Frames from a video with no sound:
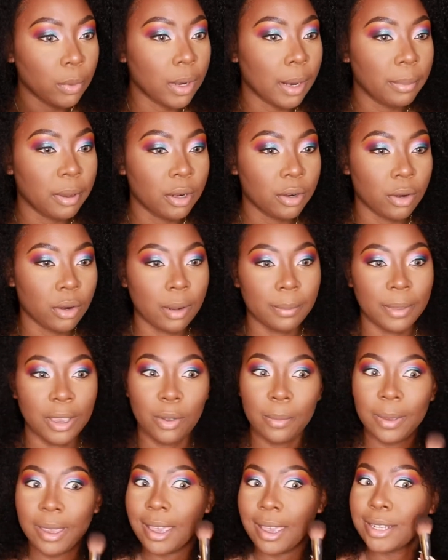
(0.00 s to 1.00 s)
under
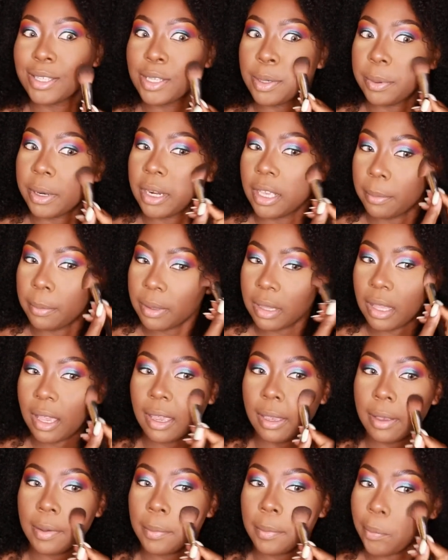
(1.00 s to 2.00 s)
eye concealer, and kind of
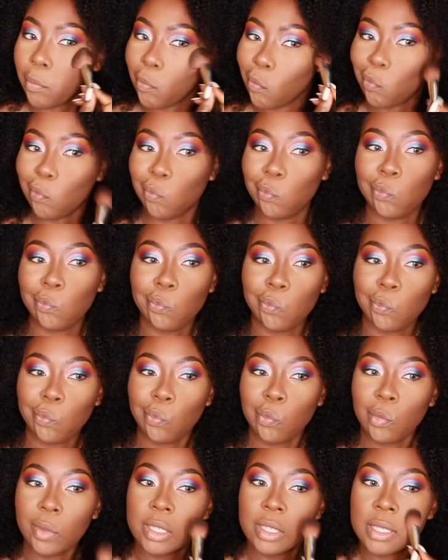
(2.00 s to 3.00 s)
like blending the
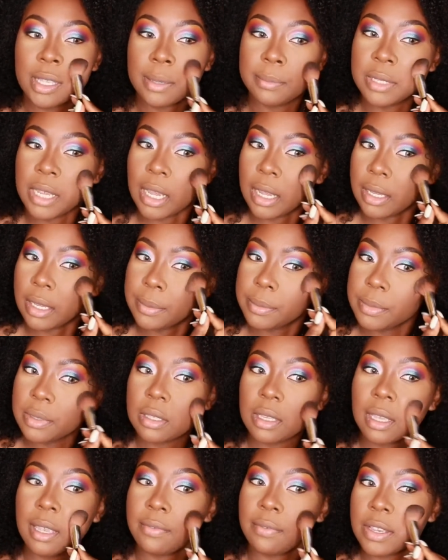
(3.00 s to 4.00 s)
two out together.
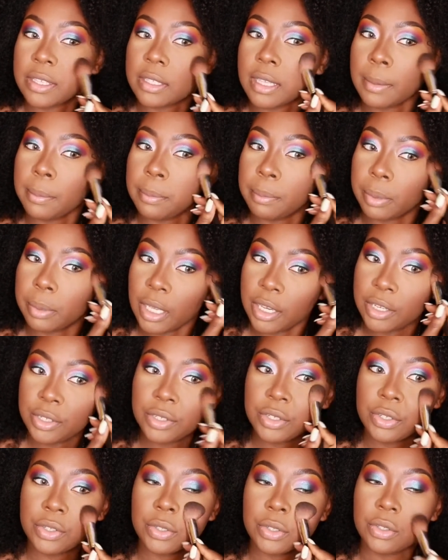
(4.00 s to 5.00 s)
And I really like this
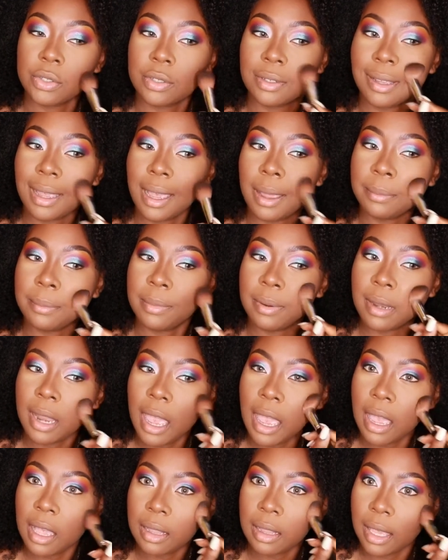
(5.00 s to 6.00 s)
blush because it's not
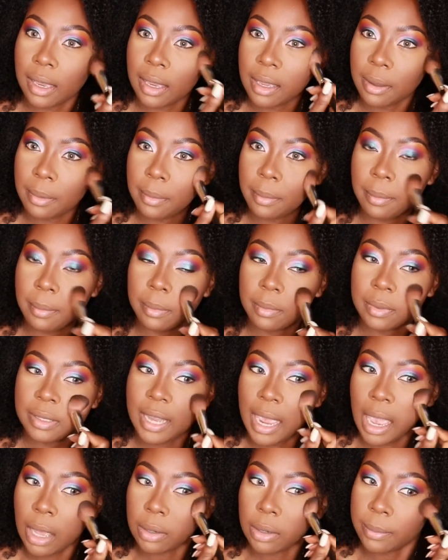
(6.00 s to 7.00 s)
overpowering. I'm
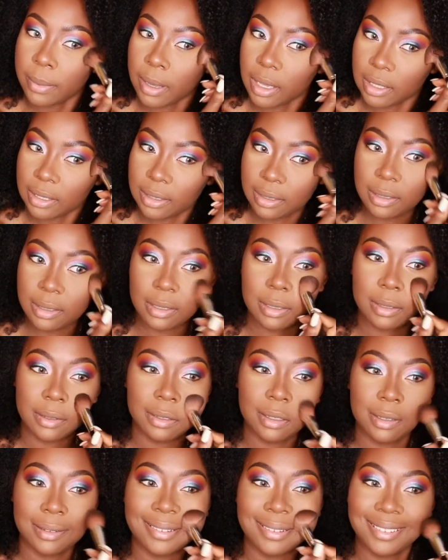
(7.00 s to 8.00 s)
not sure if like
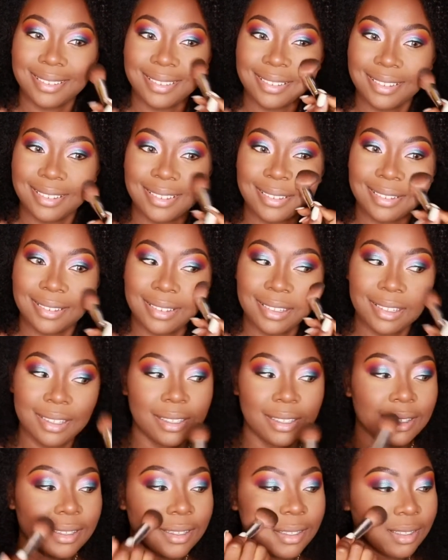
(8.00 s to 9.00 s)
I'm a huge blush
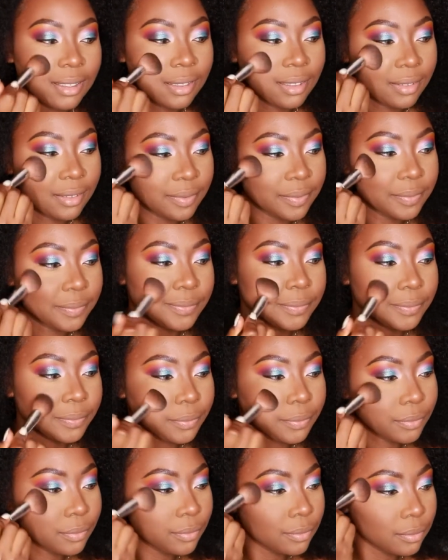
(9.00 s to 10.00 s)
person, but like this
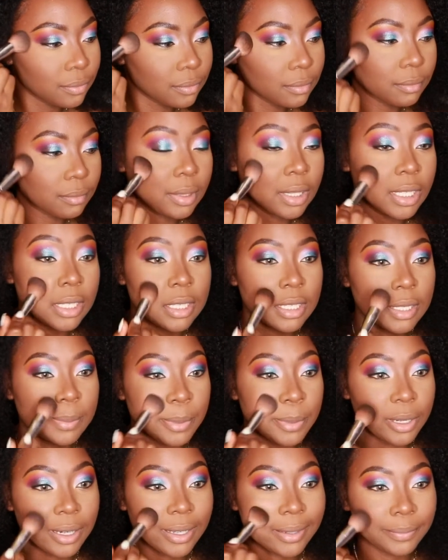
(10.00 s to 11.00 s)
one I feel like is
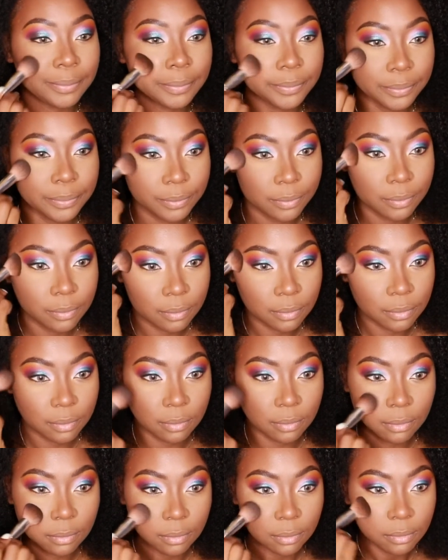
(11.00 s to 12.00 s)
great for like an
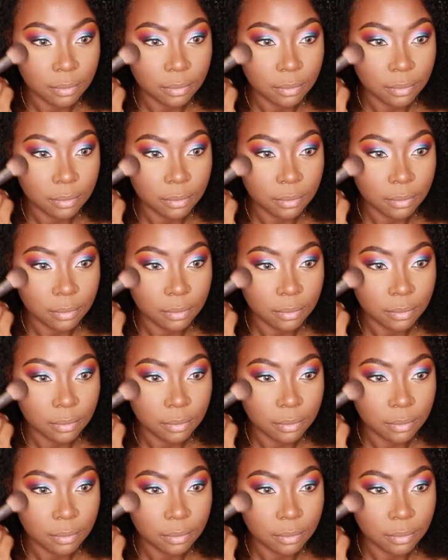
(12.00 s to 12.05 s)
everyday.